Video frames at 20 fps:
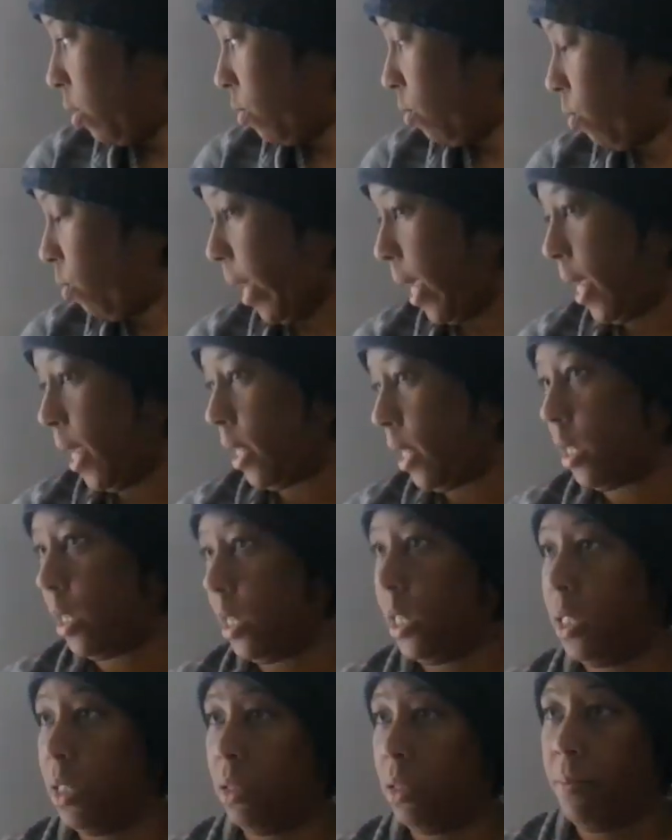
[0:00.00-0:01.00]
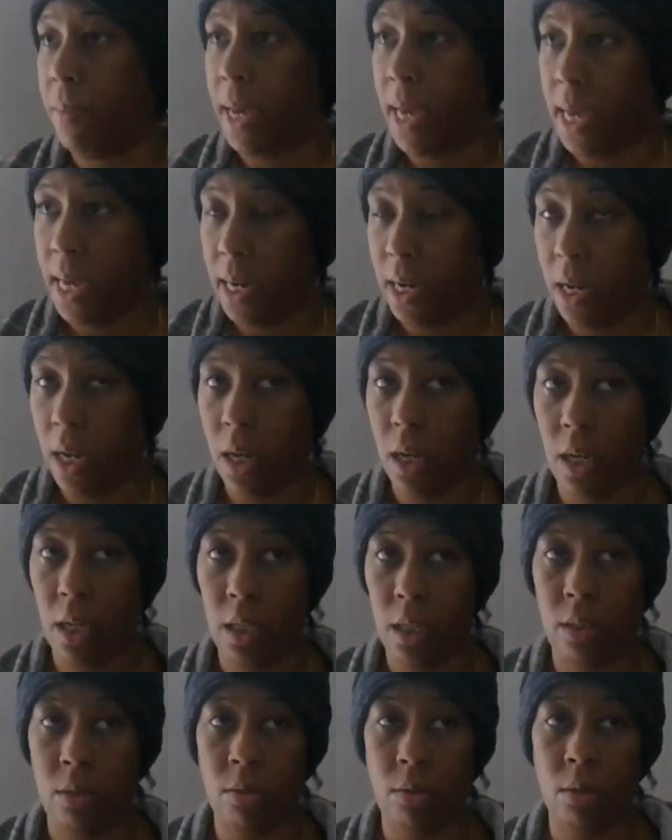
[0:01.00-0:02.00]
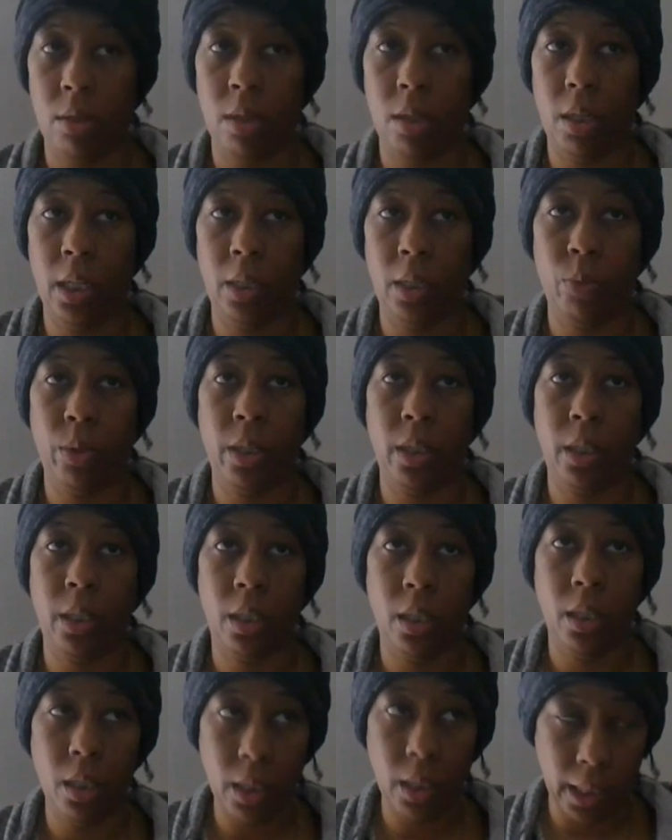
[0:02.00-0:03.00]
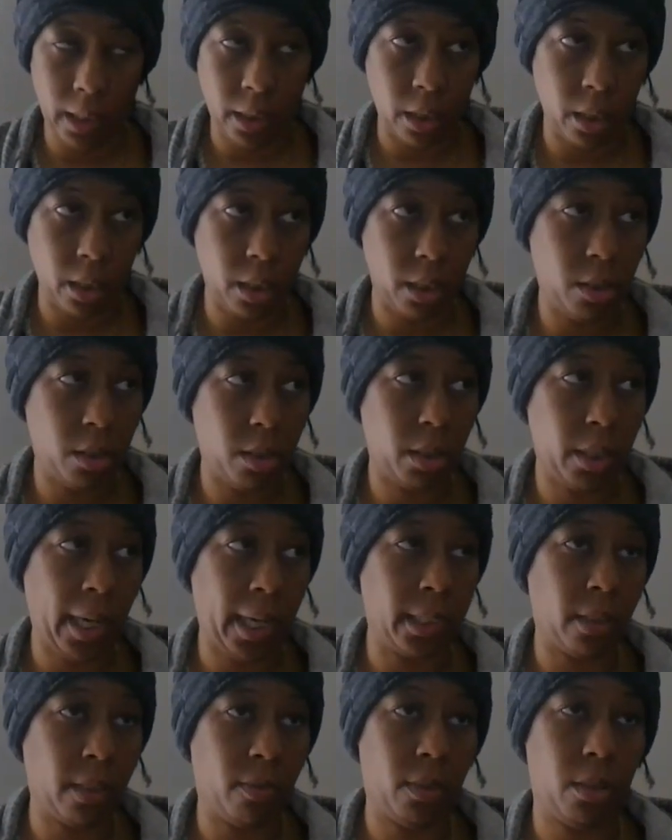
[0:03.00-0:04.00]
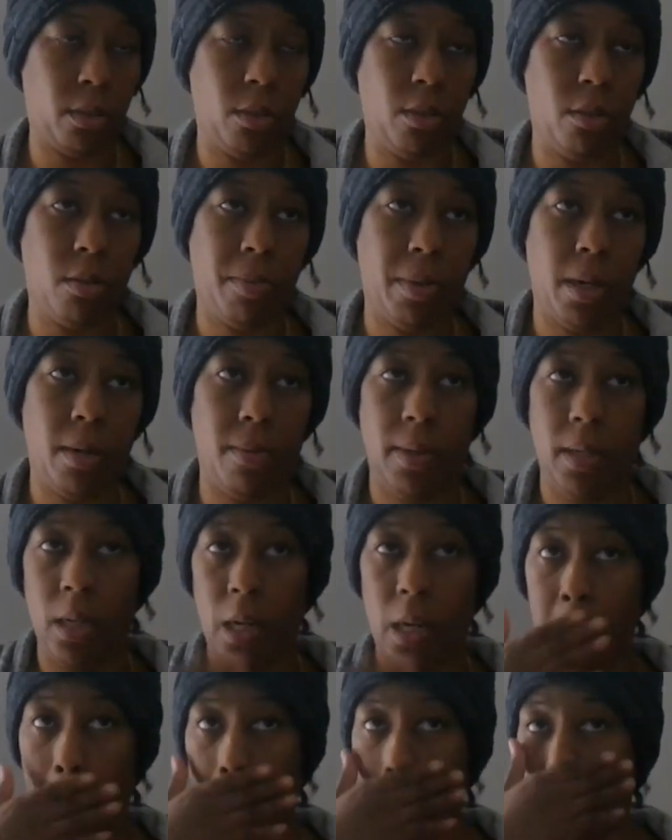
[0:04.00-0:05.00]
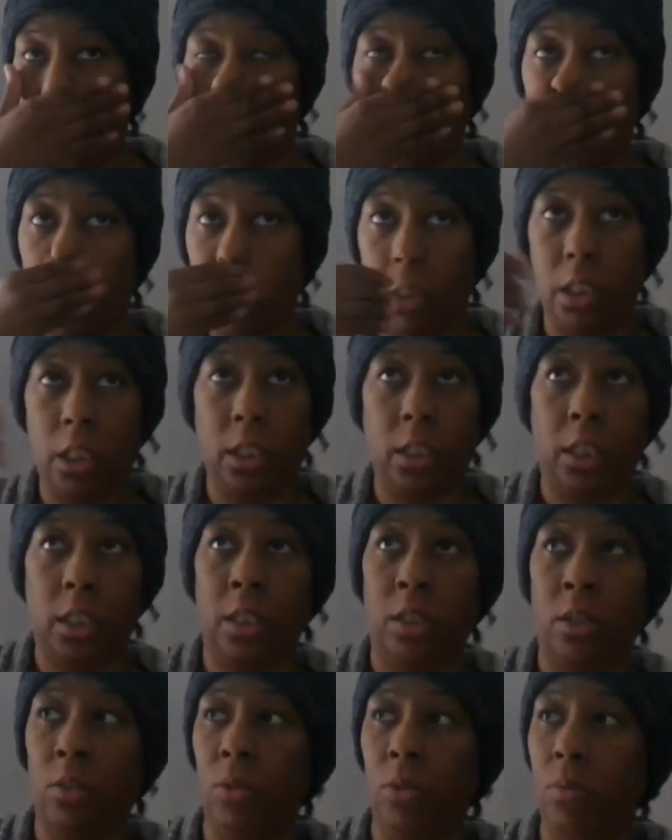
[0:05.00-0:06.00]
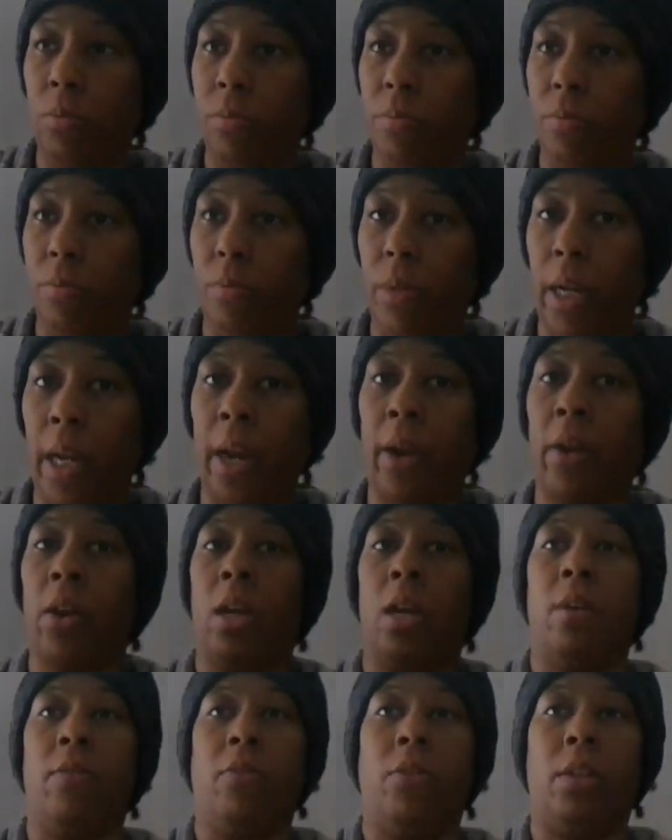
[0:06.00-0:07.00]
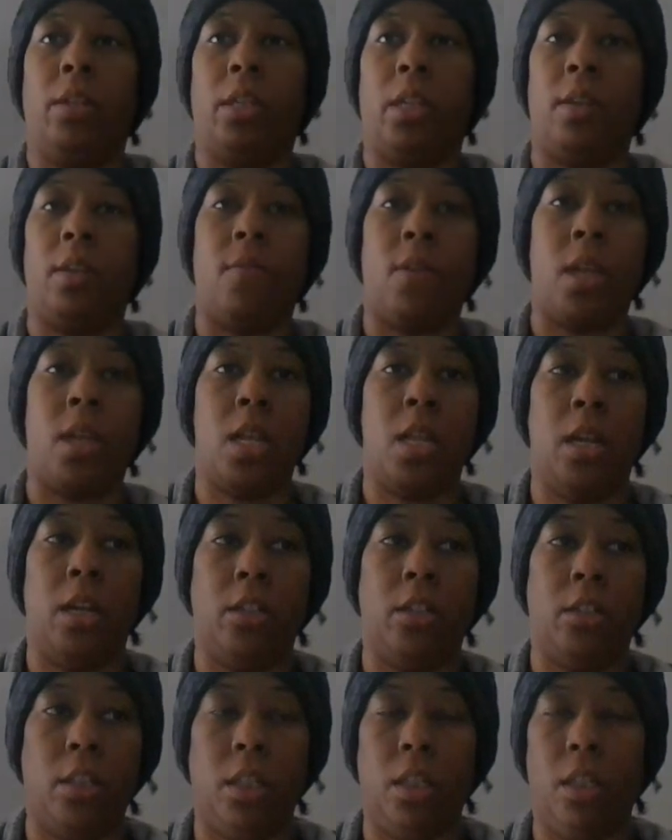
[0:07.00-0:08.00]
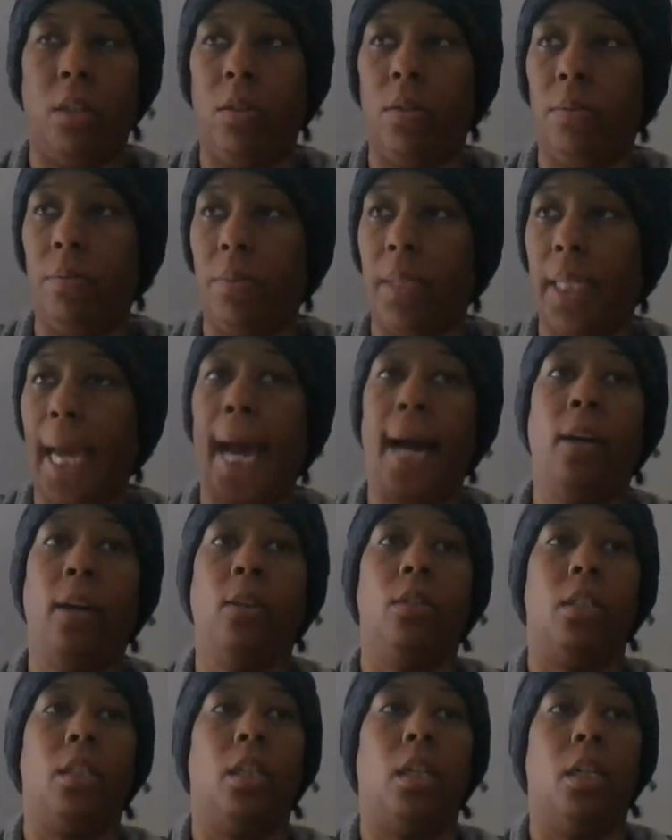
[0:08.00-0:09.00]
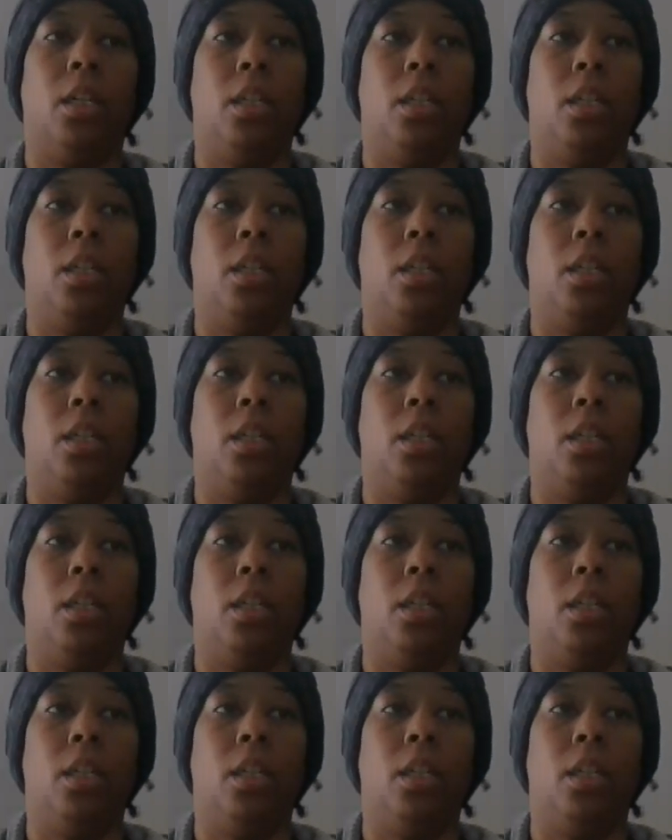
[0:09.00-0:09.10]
right at the end of the bed. So uh, and we're in a less than the size of a studio apartment. So there's no area for the TV, there's no couch